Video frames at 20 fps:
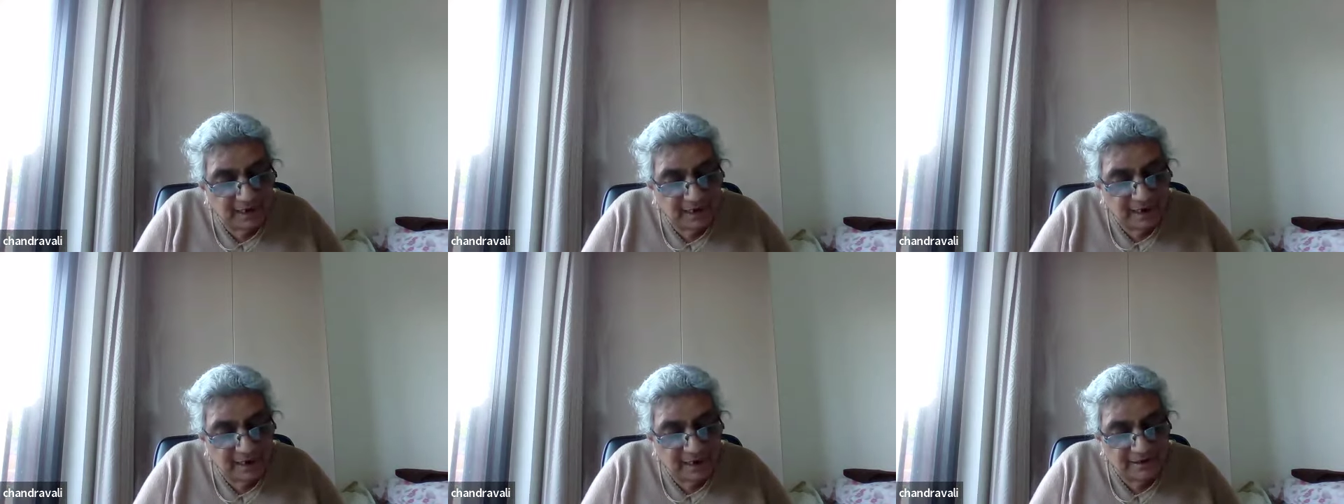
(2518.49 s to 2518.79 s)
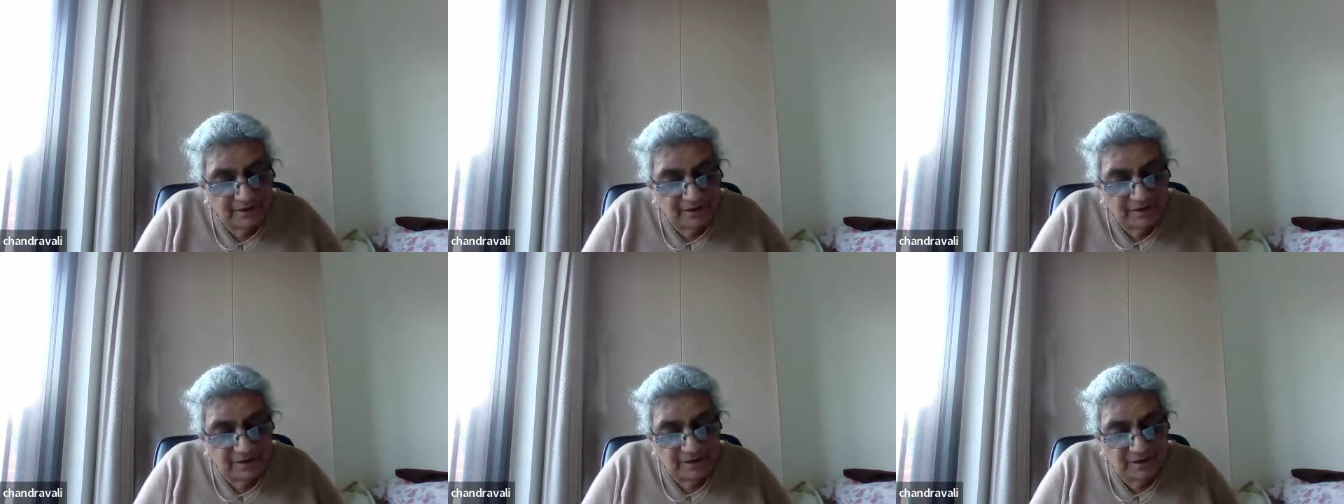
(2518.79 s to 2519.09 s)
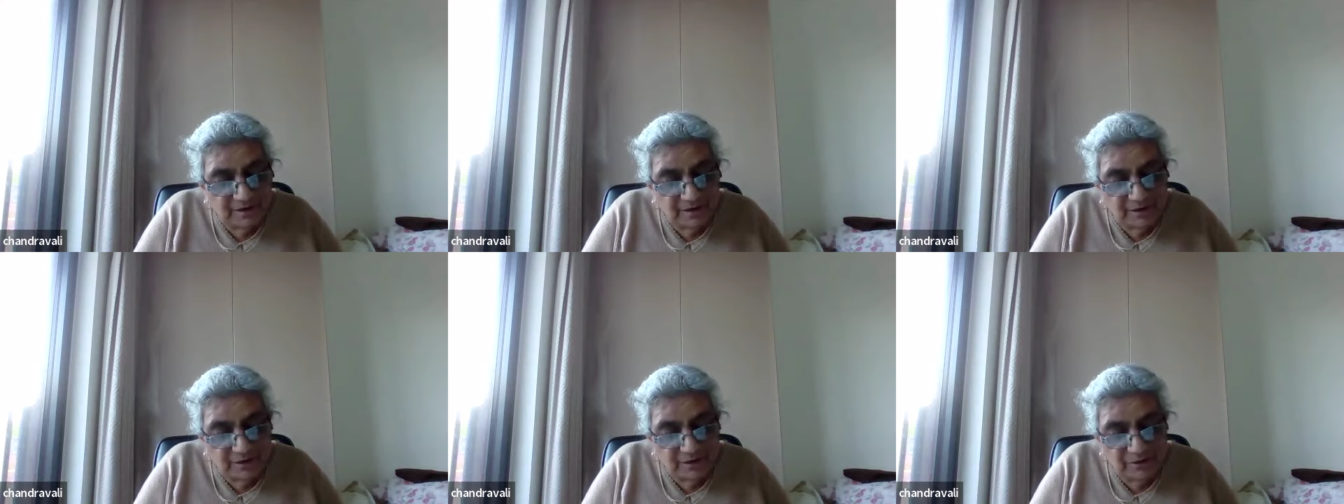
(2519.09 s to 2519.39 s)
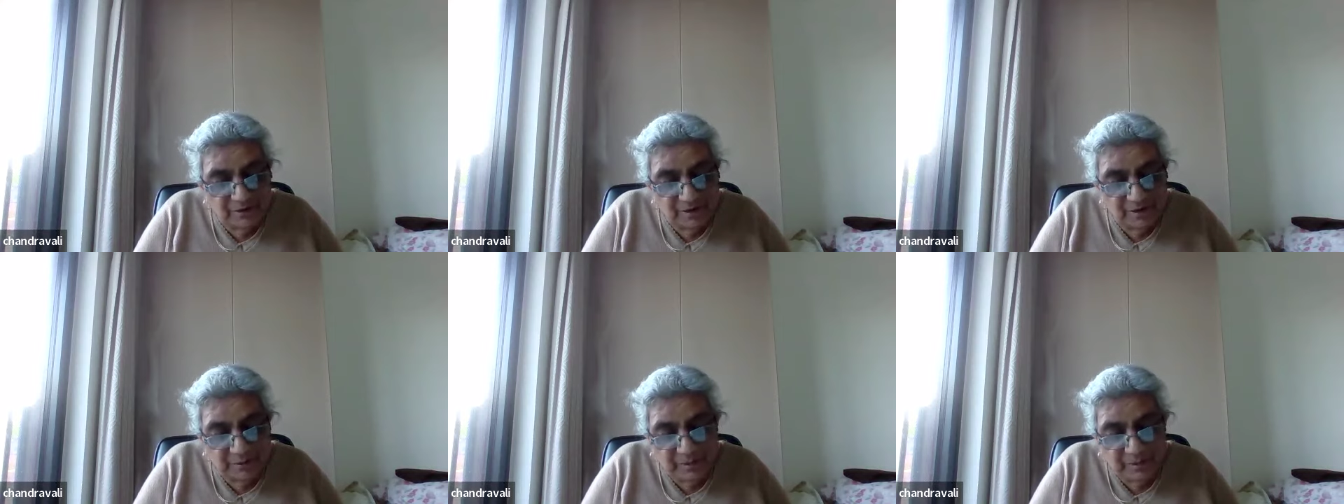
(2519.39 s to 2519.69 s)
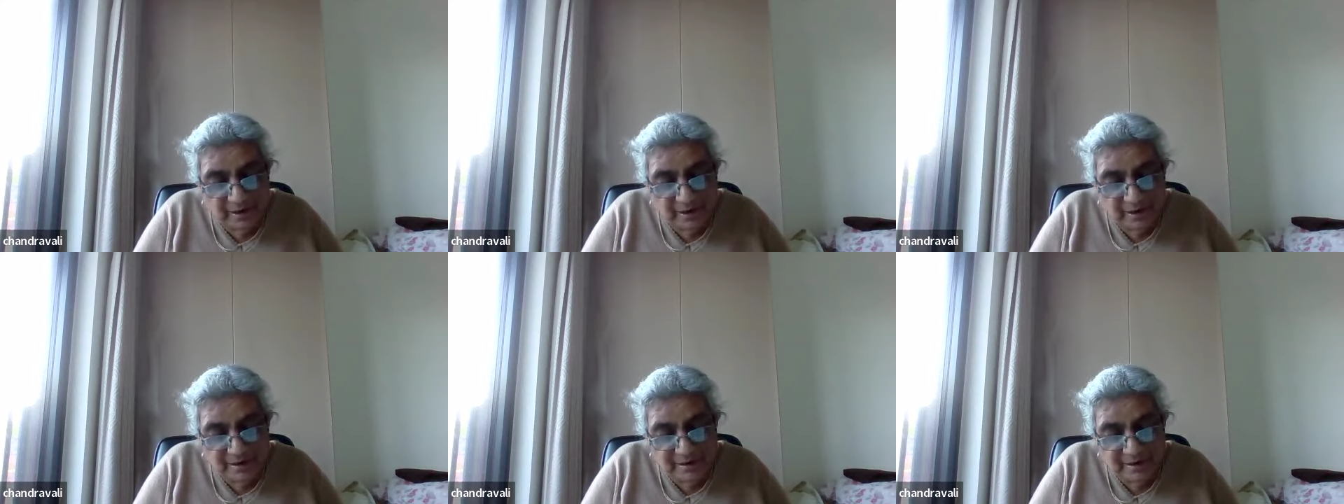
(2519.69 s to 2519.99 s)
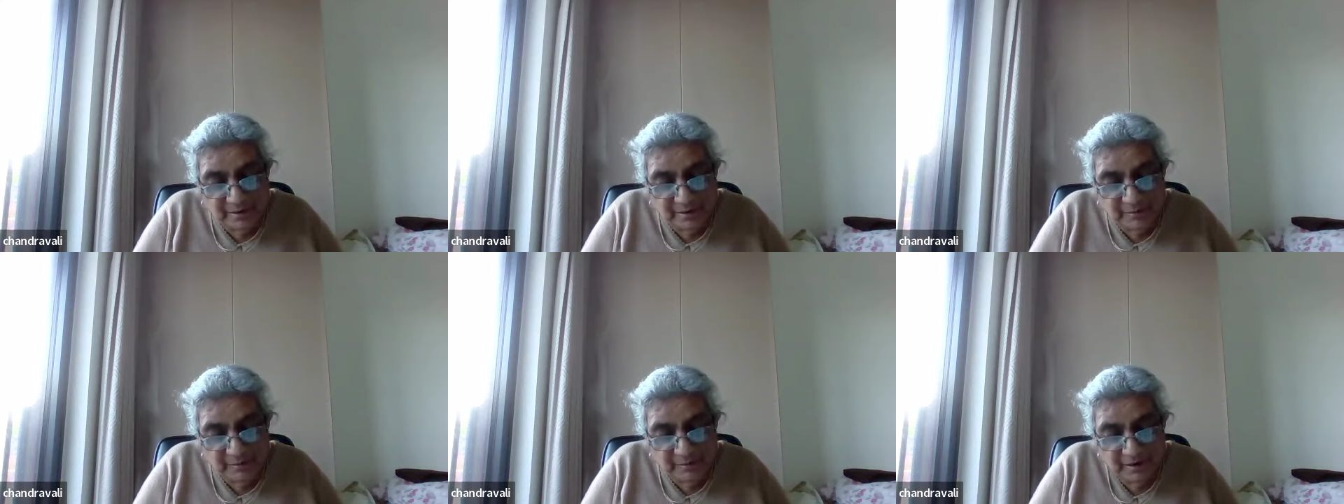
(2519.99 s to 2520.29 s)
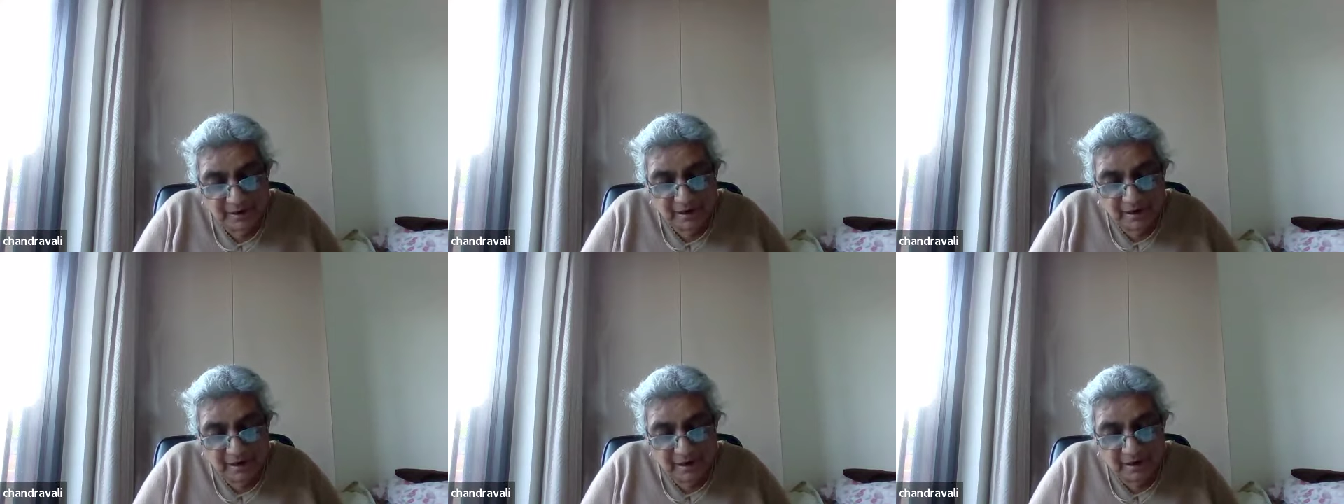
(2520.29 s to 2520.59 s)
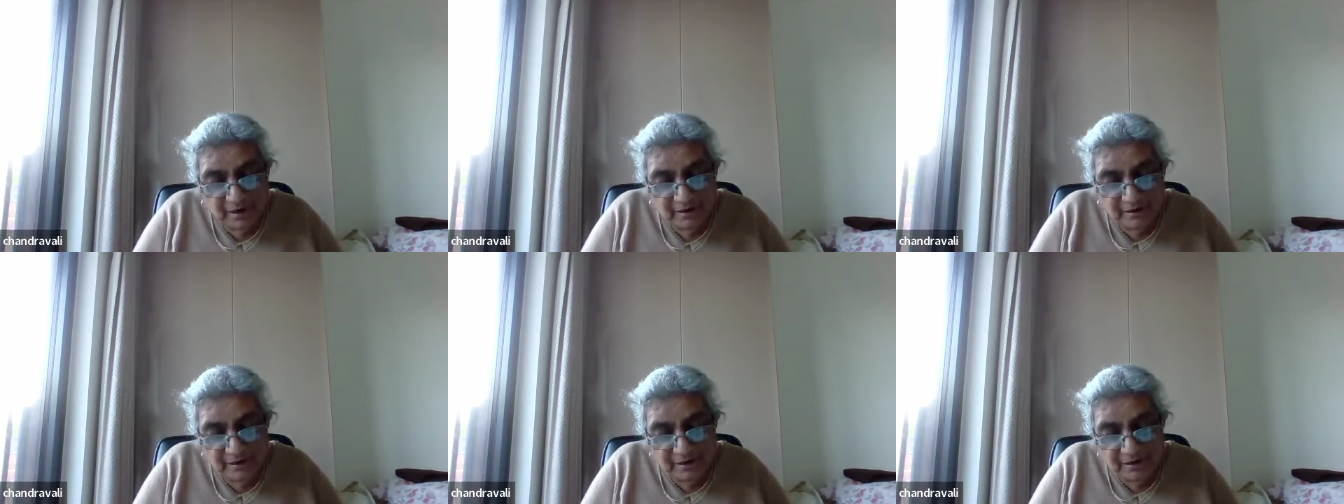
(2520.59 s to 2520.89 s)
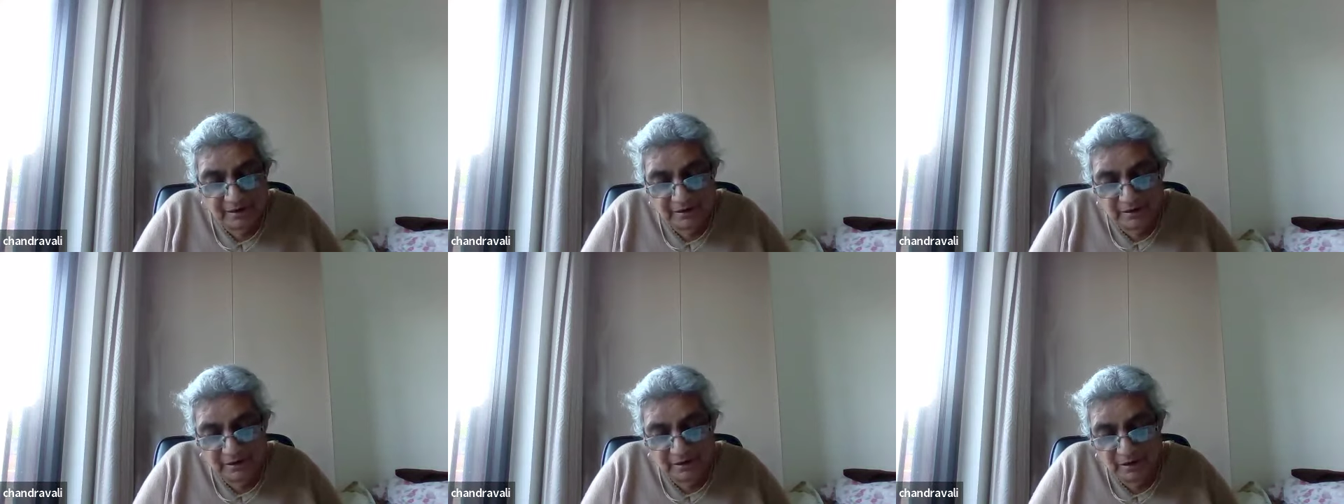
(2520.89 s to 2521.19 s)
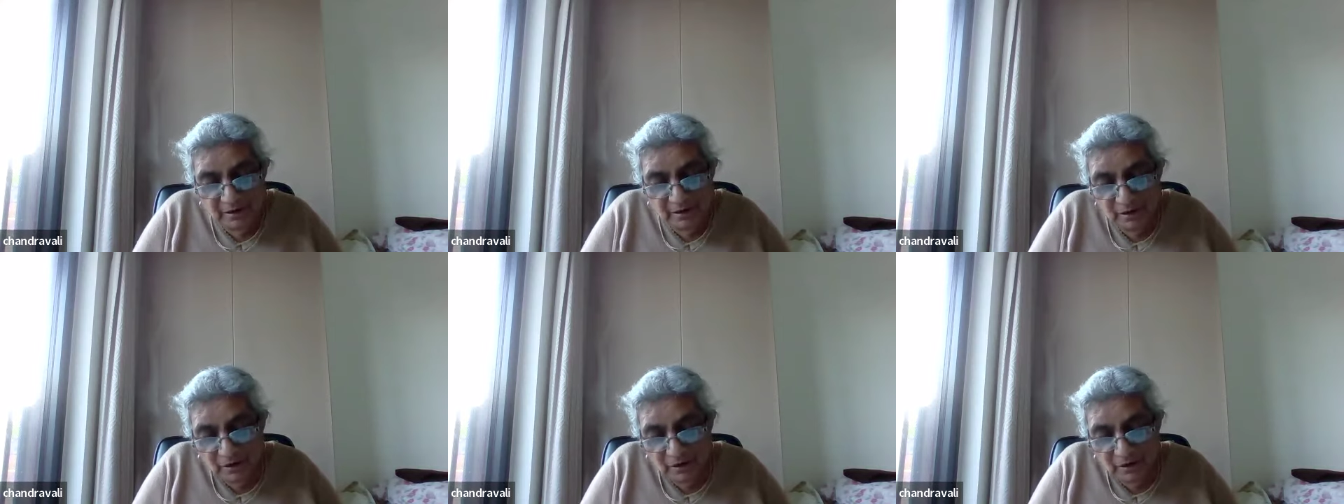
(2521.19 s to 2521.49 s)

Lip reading: entrance into their pastime under the